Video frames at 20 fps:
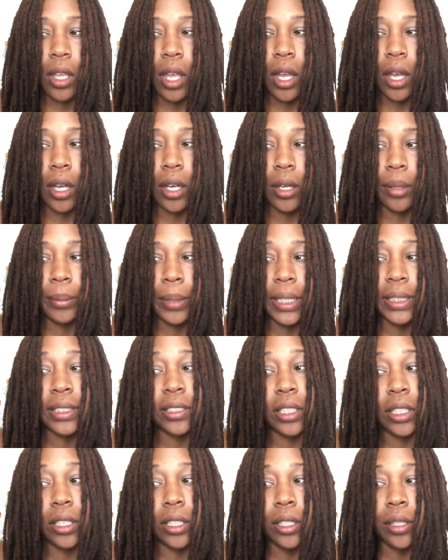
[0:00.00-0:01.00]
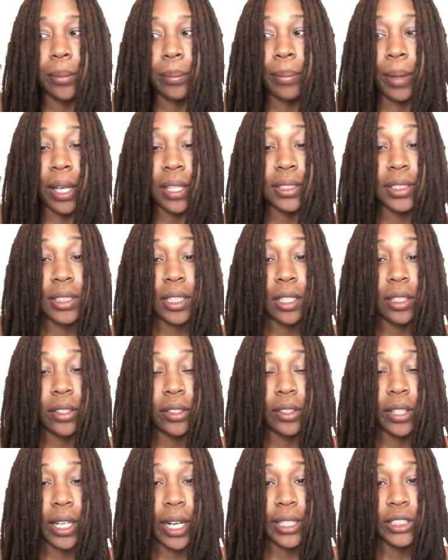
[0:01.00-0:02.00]
is the box
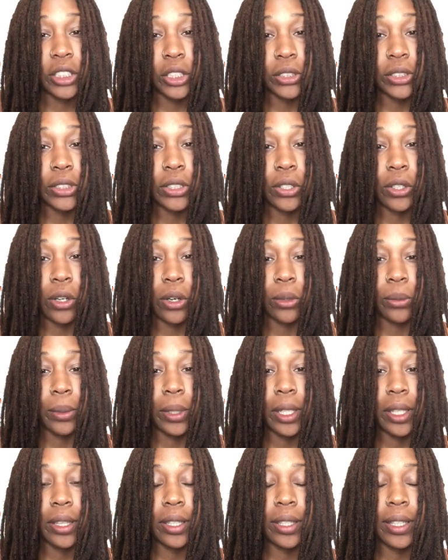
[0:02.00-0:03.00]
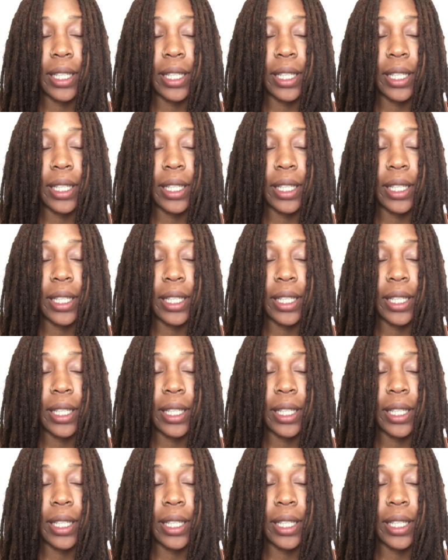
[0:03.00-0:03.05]
color that I chose to go with,